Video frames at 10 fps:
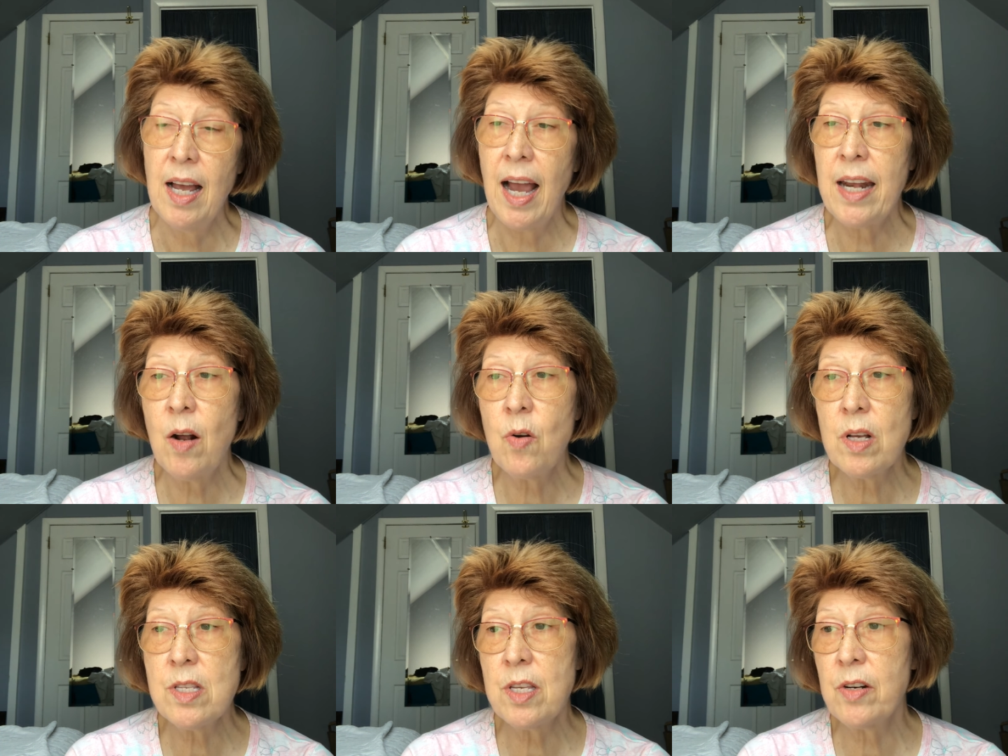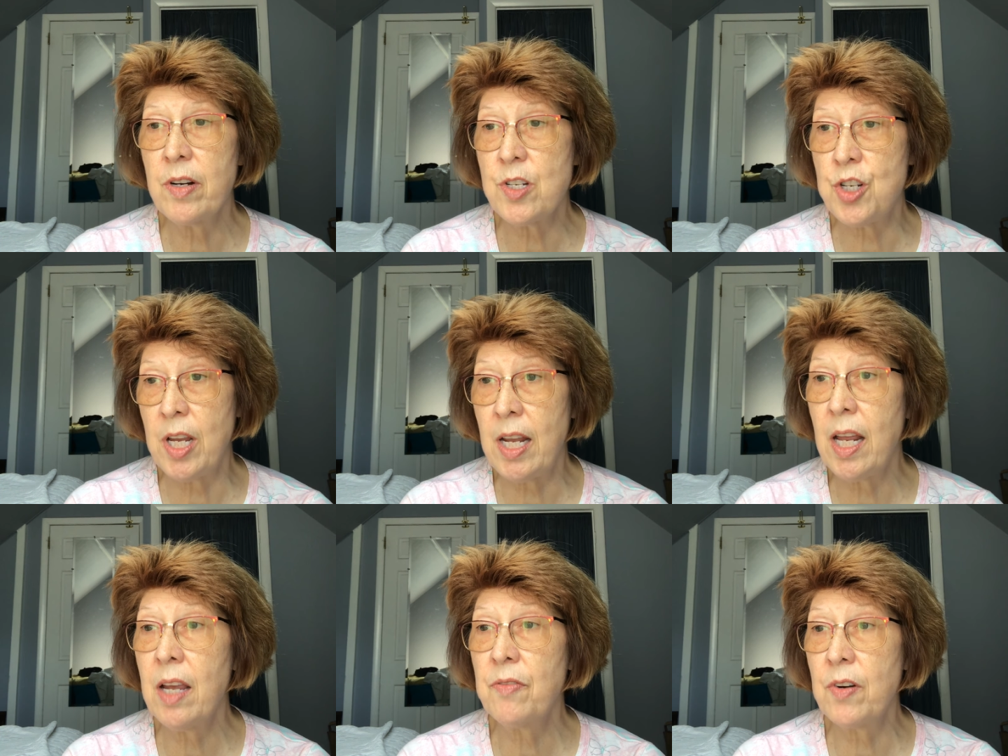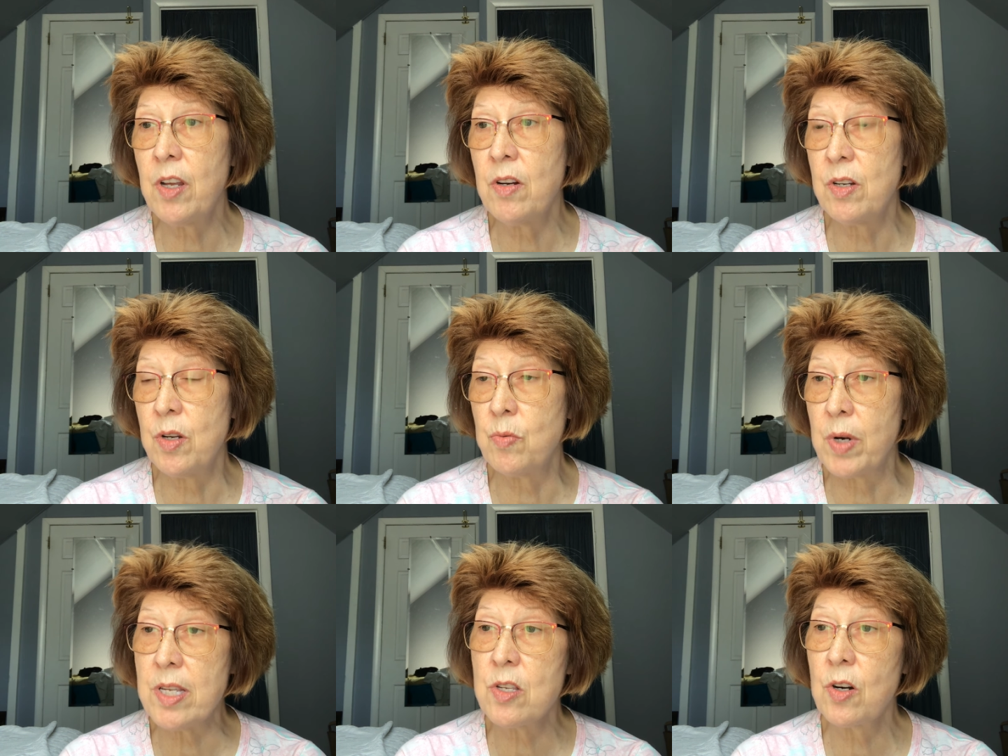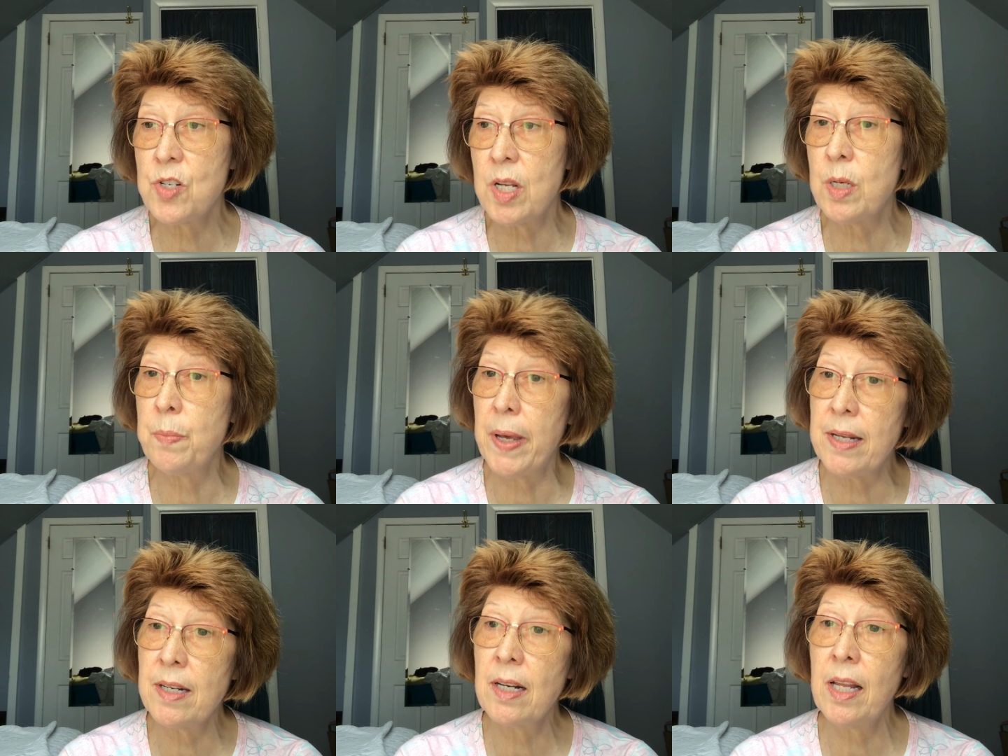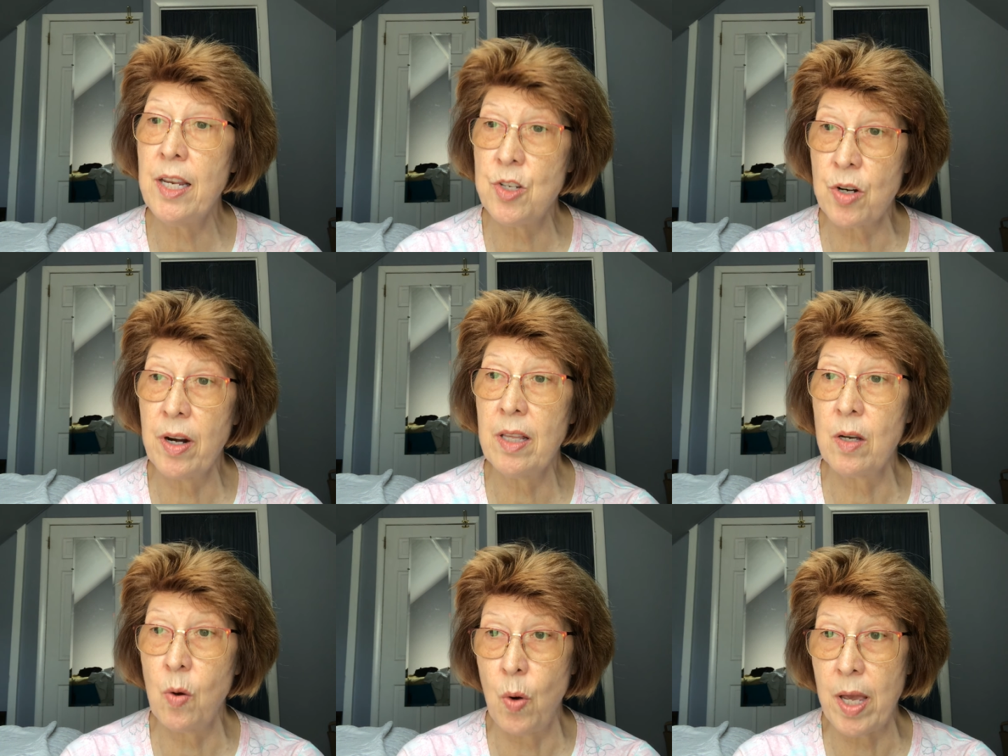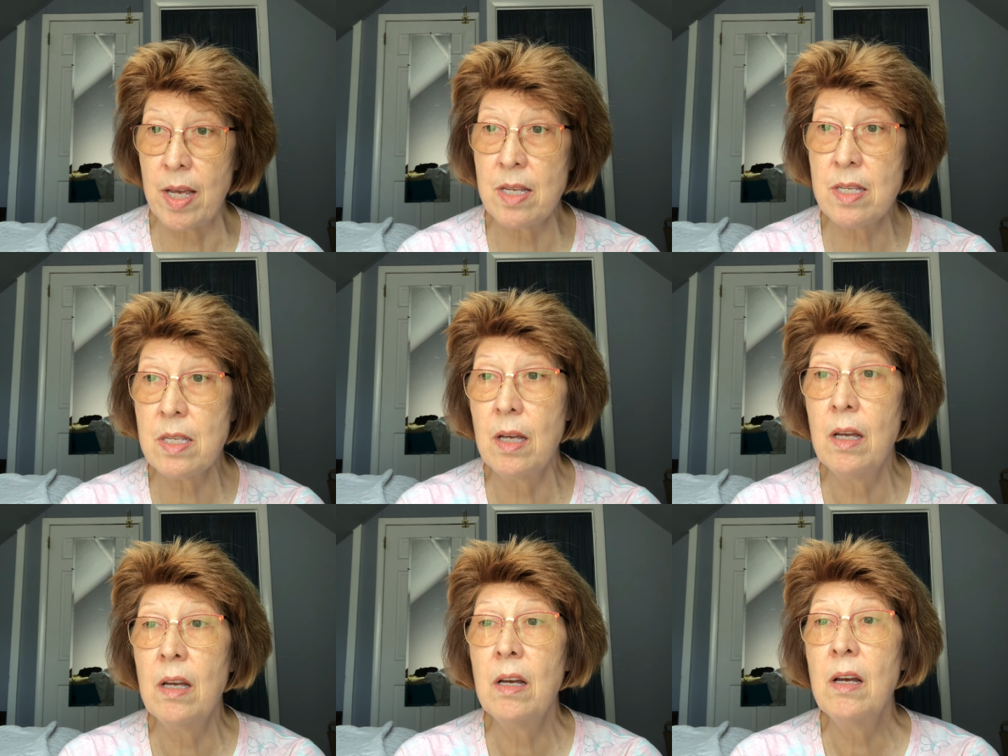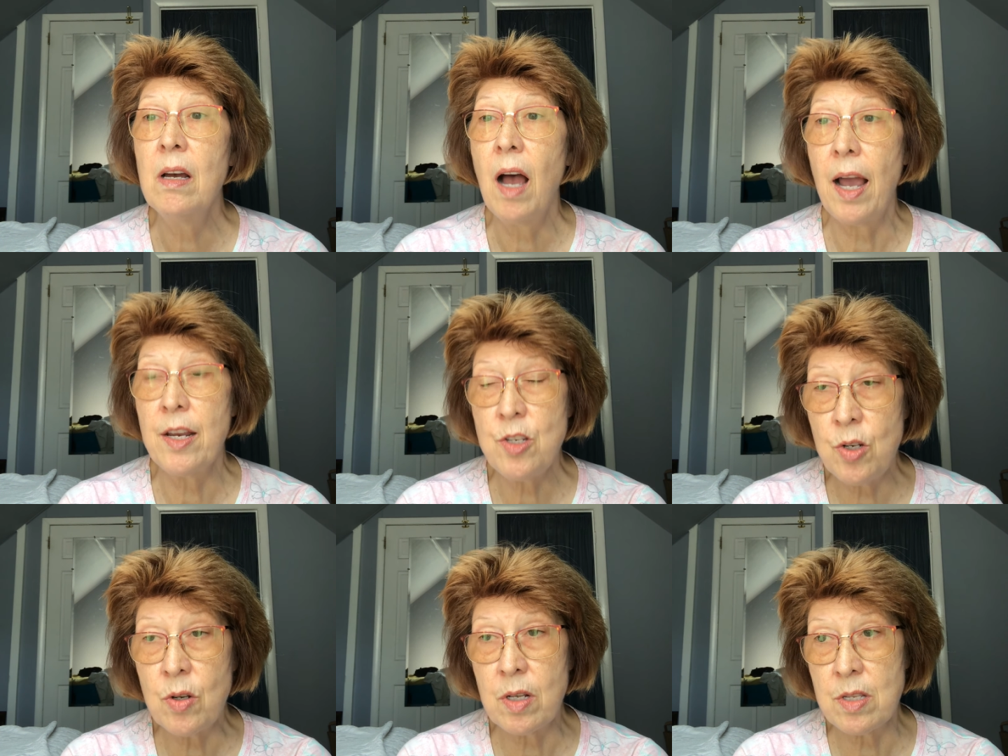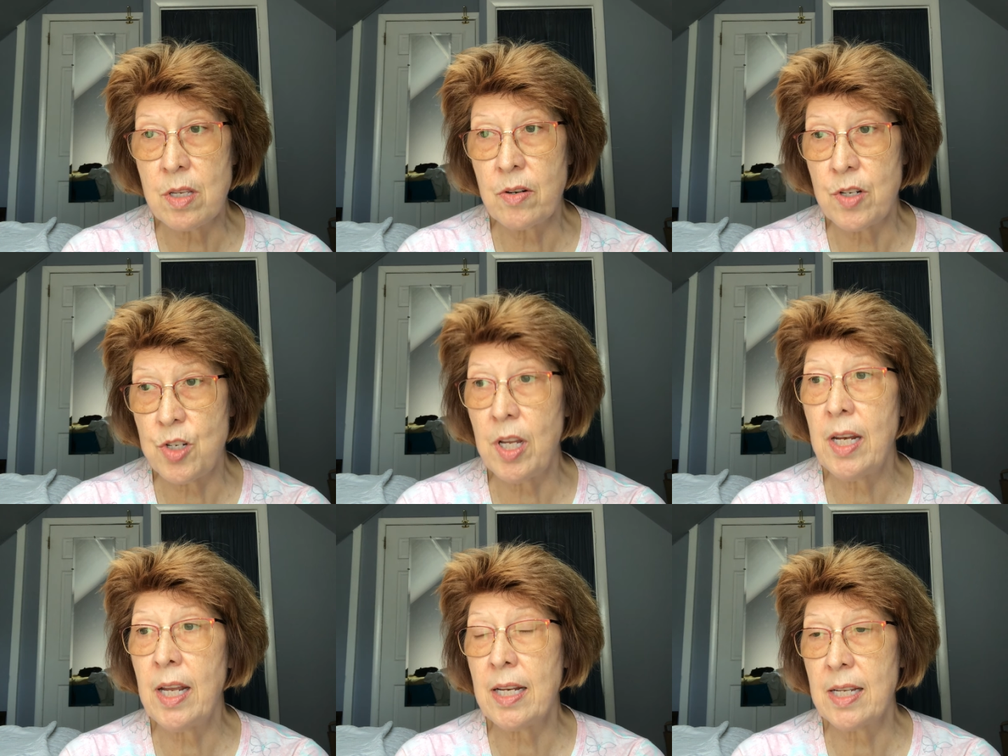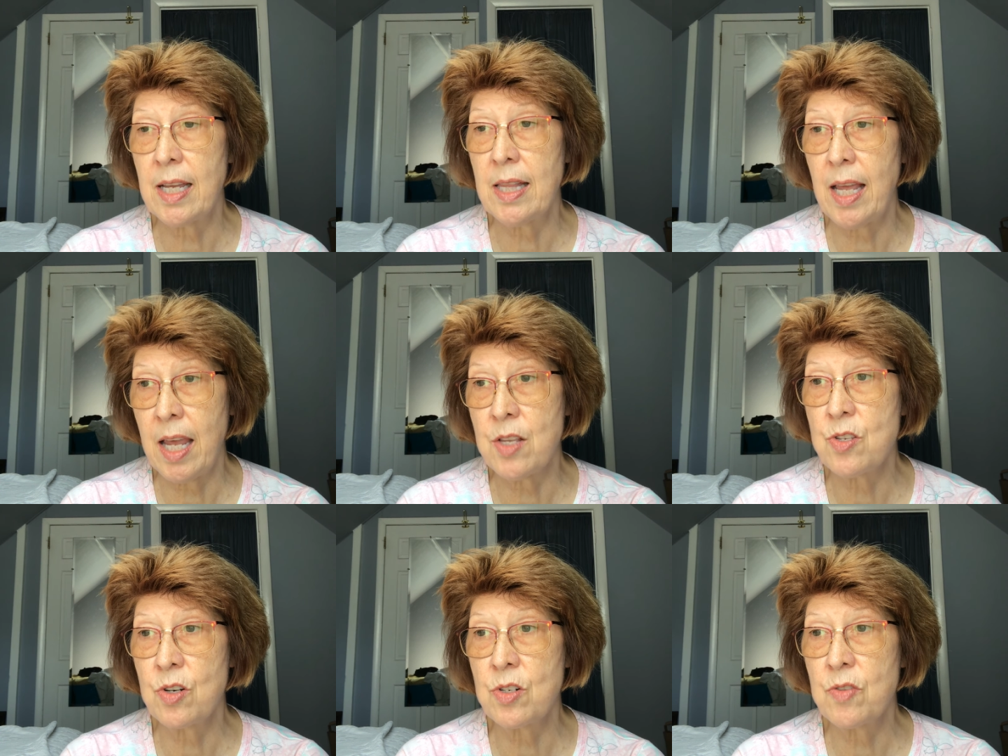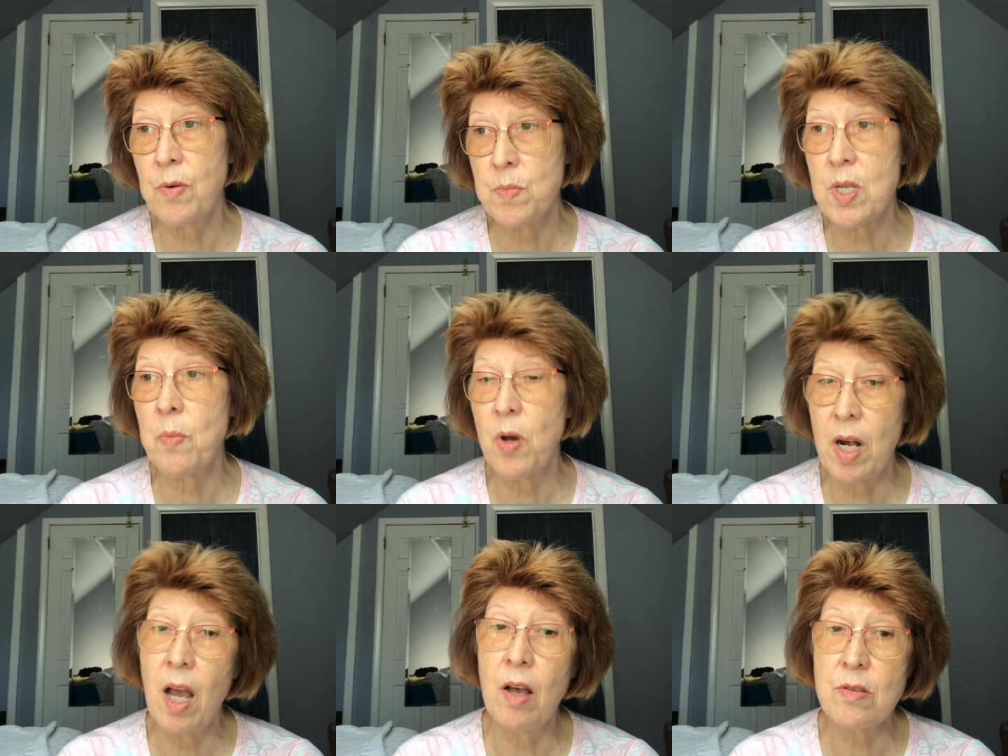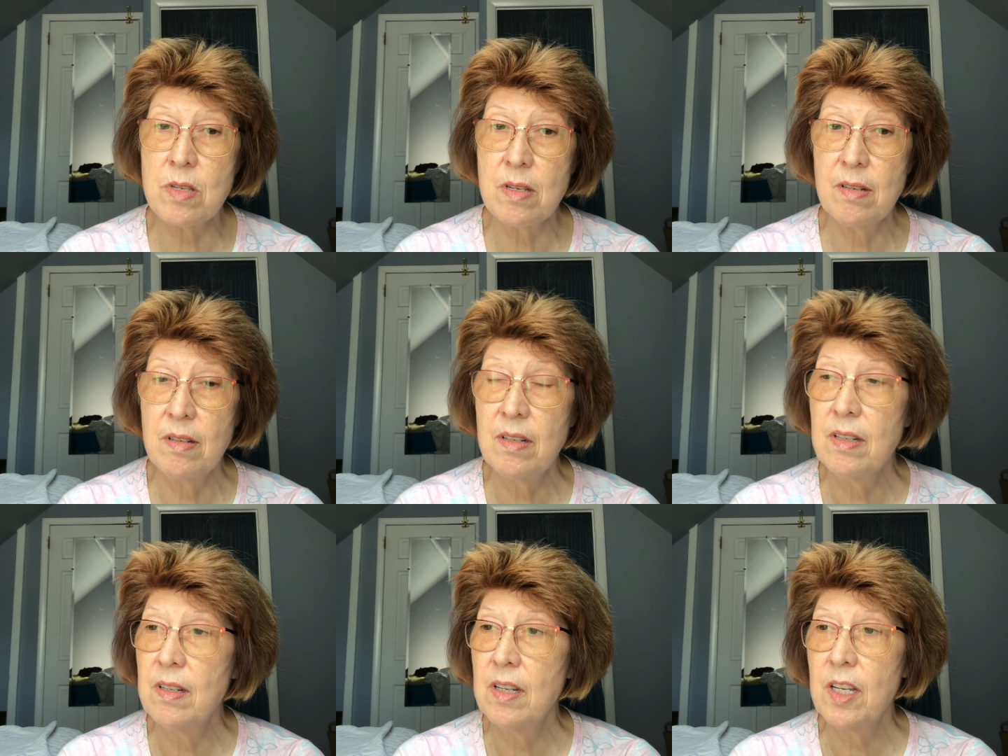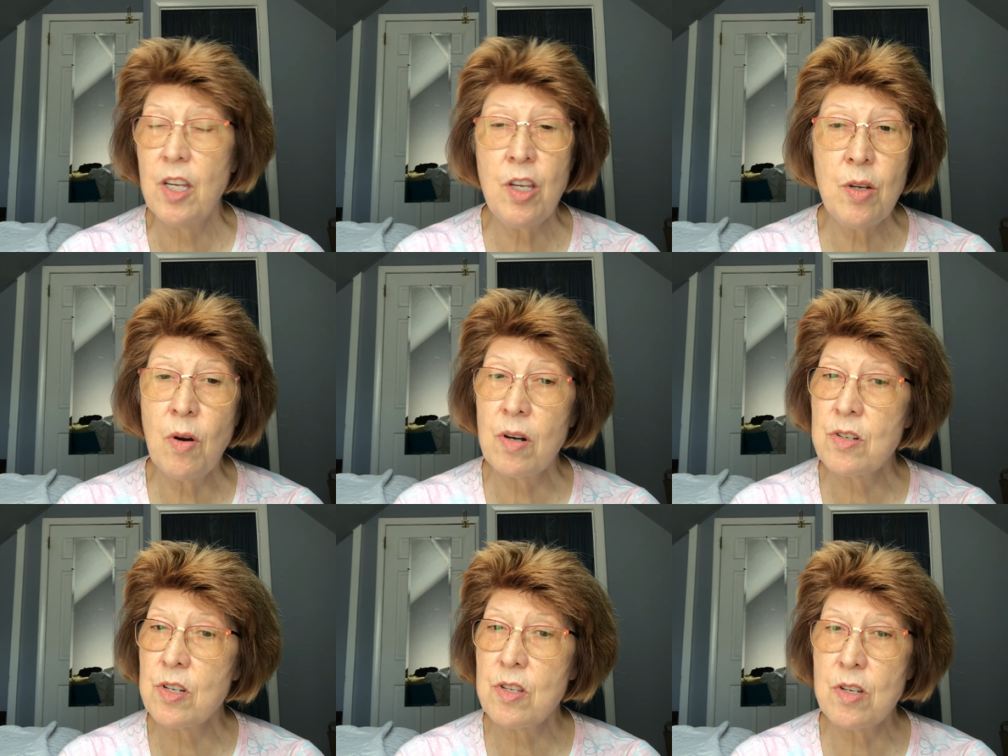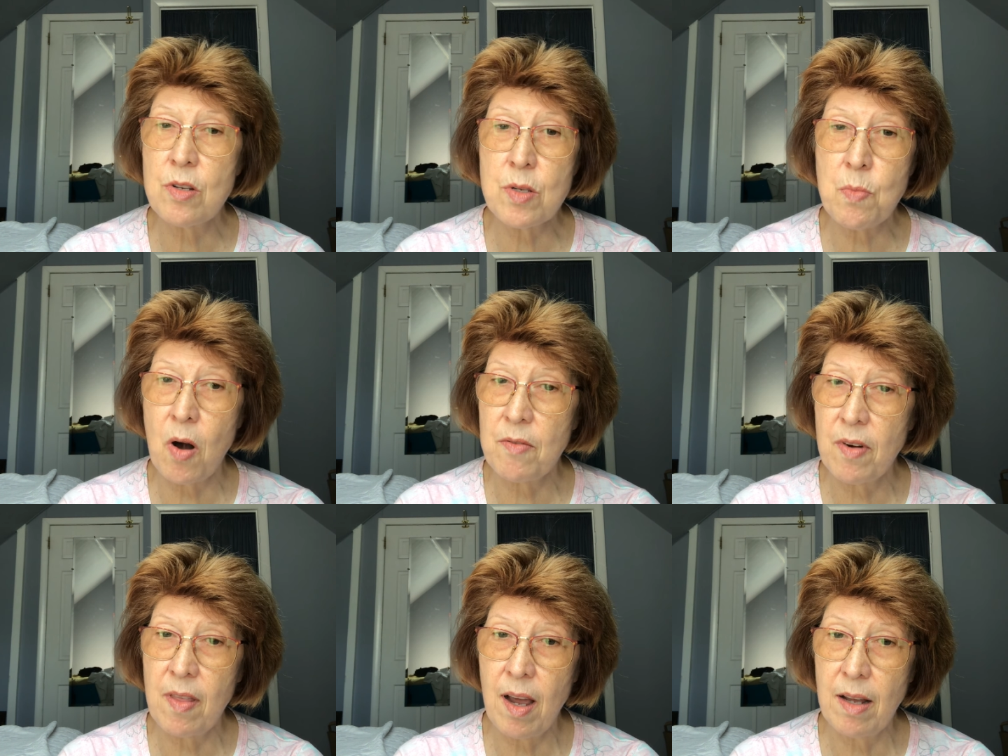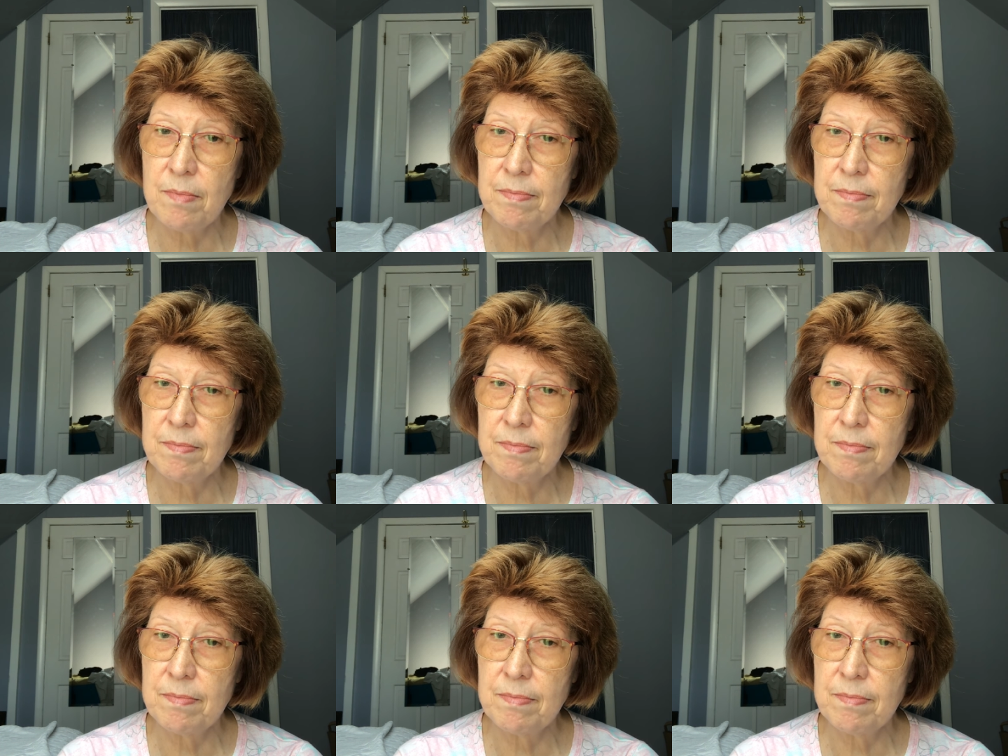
I don't consider it cheating for you to do research independently during the quiz. I do consider it cheating to get the answers from someone else. You are just too smart for that.